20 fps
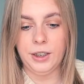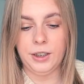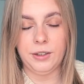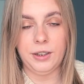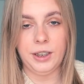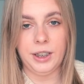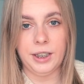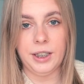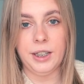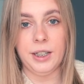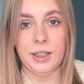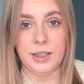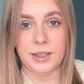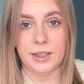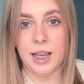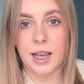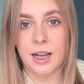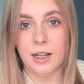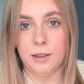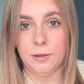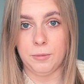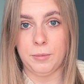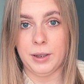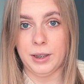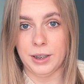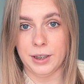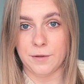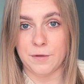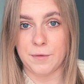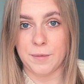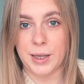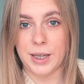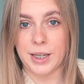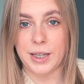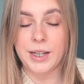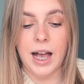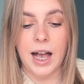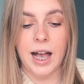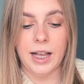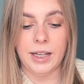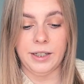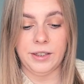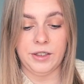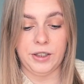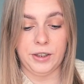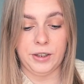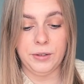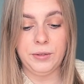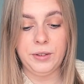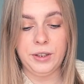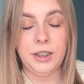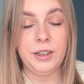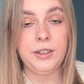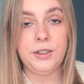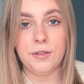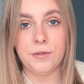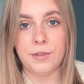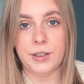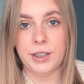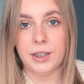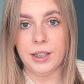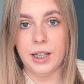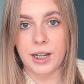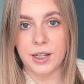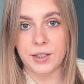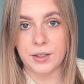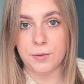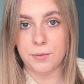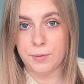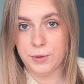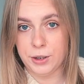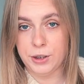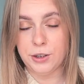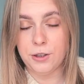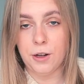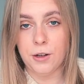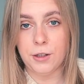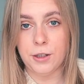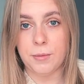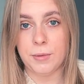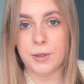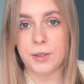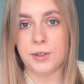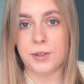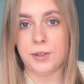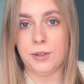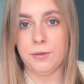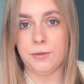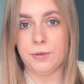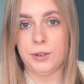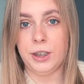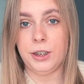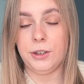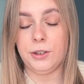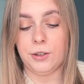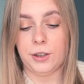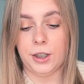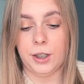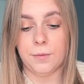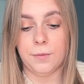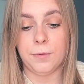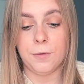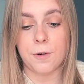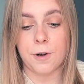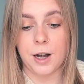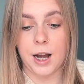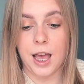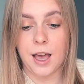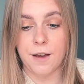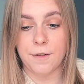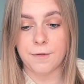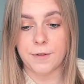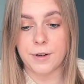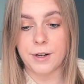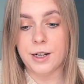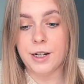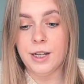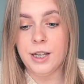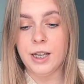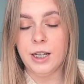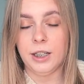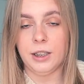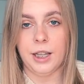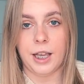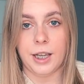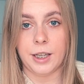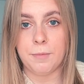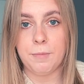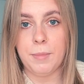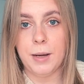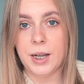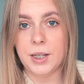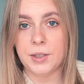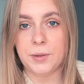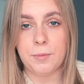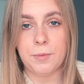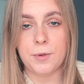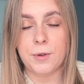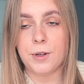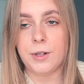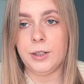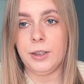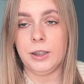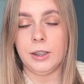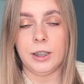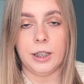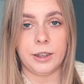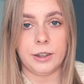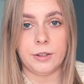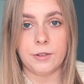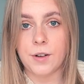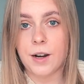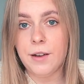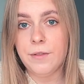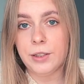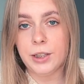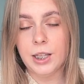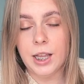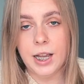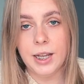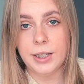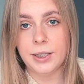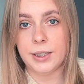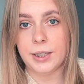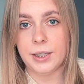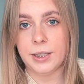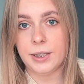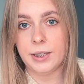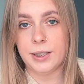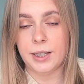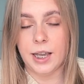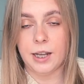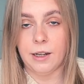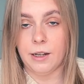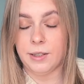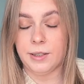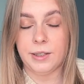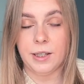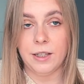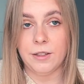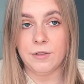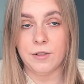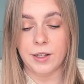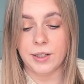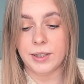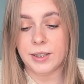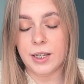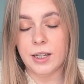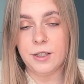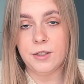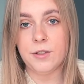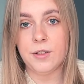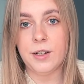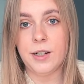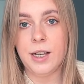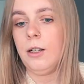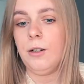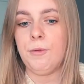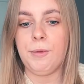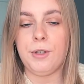You need it as hell, believe me. And you need to realize which documents you need to keep forever, like passport, like travel license, and etc, etc.